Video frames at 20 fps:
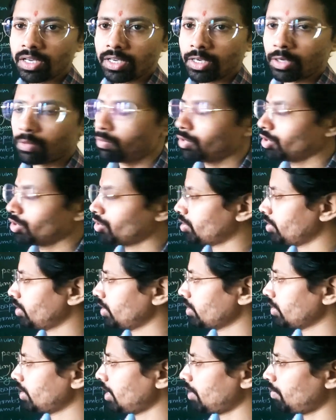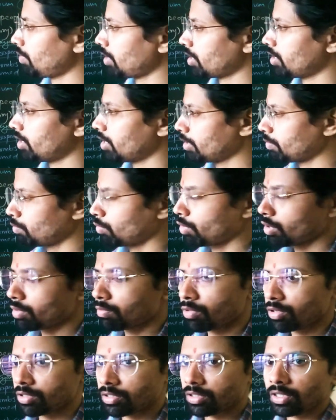In which year they have occurred and what
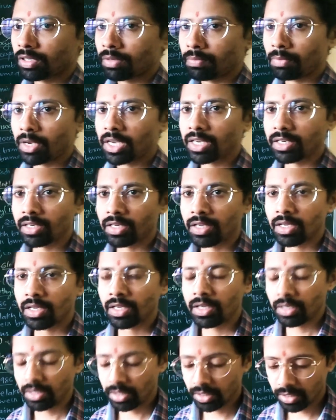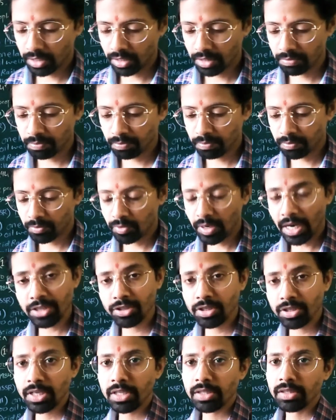was the main
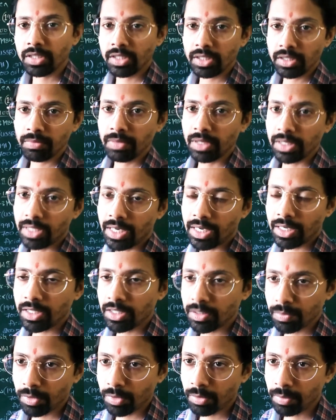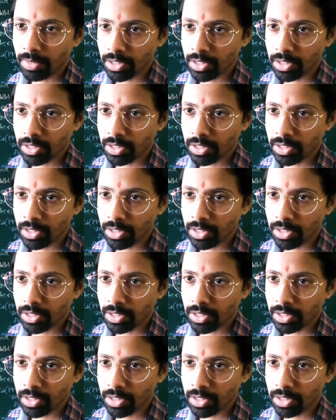tragedy in the event that is been